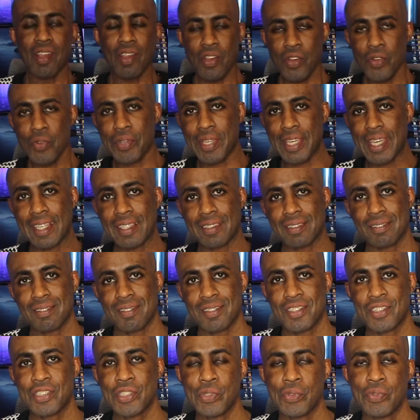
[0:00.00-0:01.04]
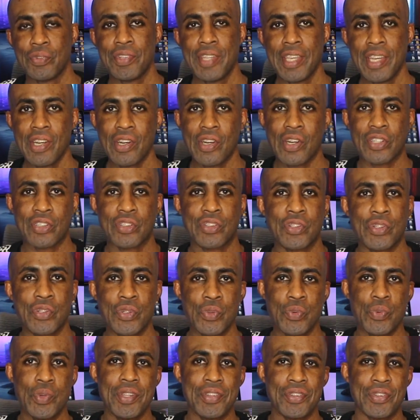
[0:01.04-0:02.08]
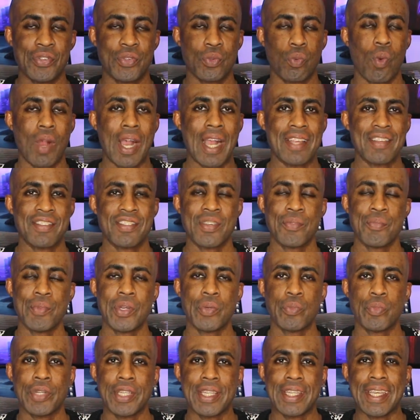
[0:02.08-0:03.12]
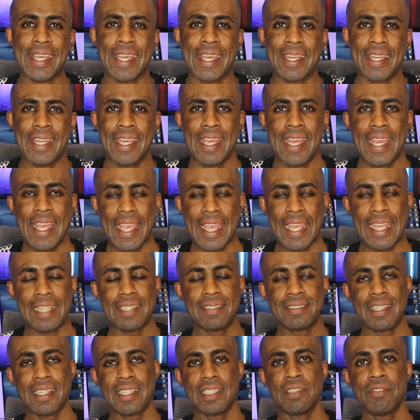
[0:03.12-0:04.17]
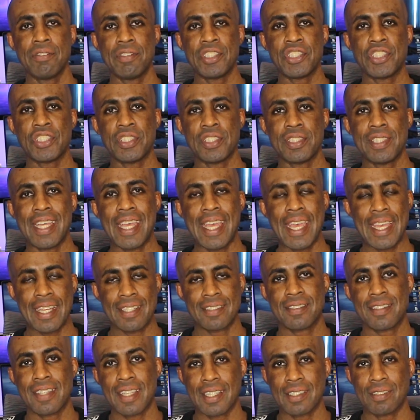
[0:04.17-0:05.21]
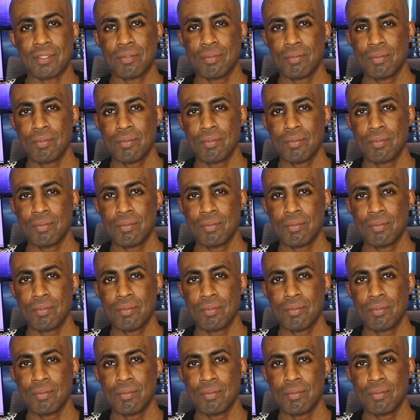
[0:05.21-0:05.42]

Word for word: Okay, so there are two reasons why someone would get a television headset.